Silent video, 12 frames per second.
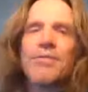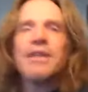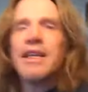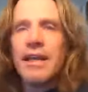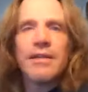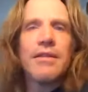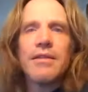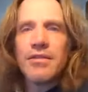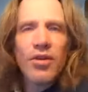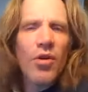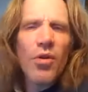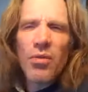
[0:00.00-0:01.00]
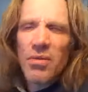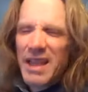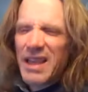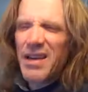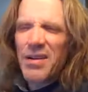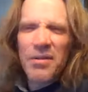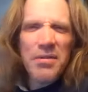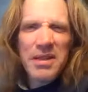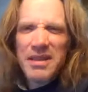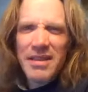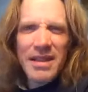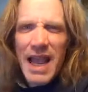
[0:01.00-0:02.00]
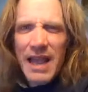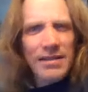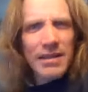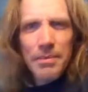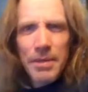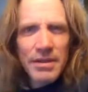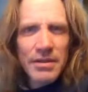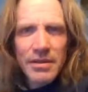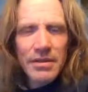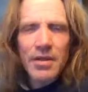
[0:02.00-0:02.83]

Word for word: when you get to this whole, you know, it's a nasty business.